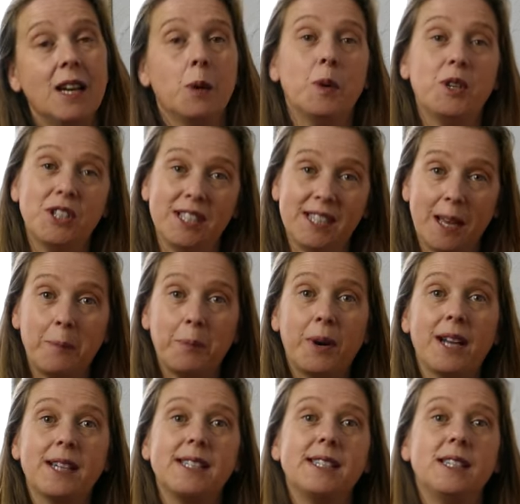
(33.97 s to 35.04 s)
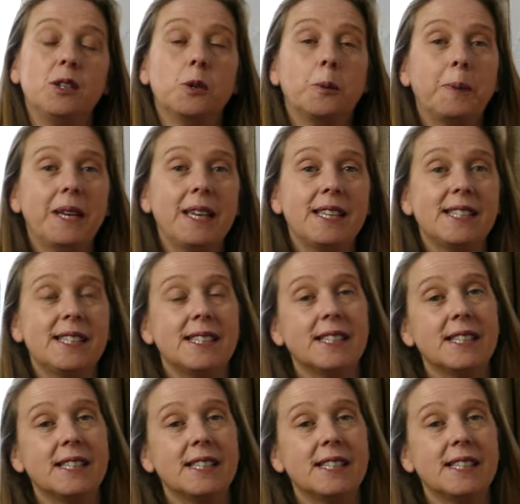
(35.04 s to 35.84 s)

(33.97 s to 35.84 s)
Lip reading: which is then practicing your pieces.